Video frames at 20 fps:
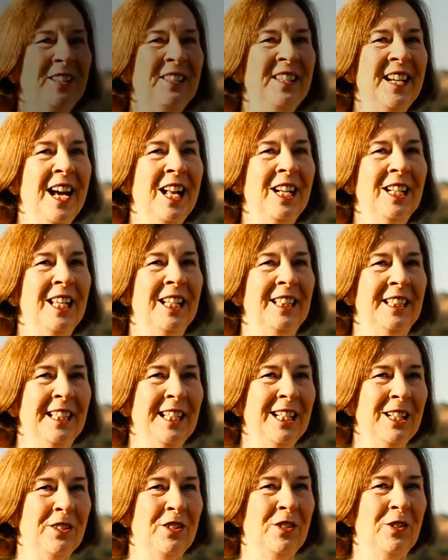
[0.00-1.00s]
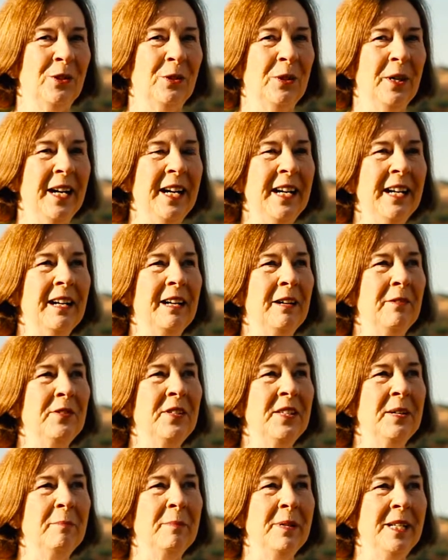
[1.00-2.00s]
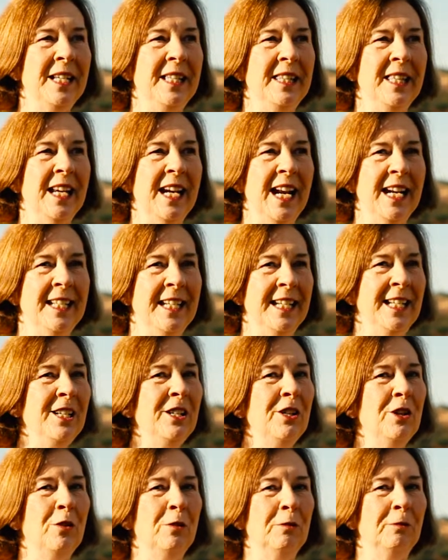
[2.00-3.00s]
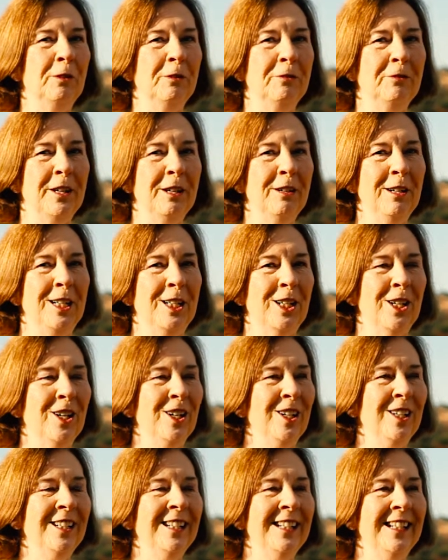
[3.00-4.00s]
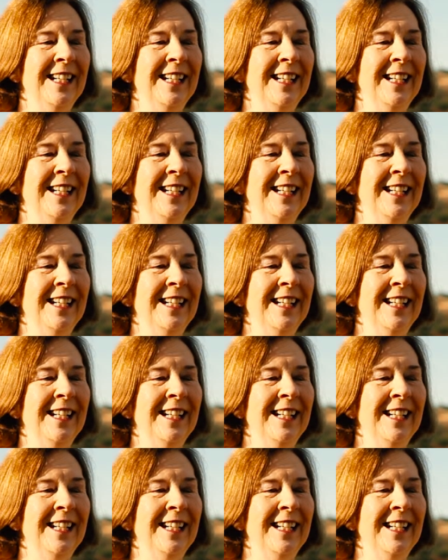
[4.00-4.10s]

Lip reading: tell a little story of somebody that I didn't know for very long.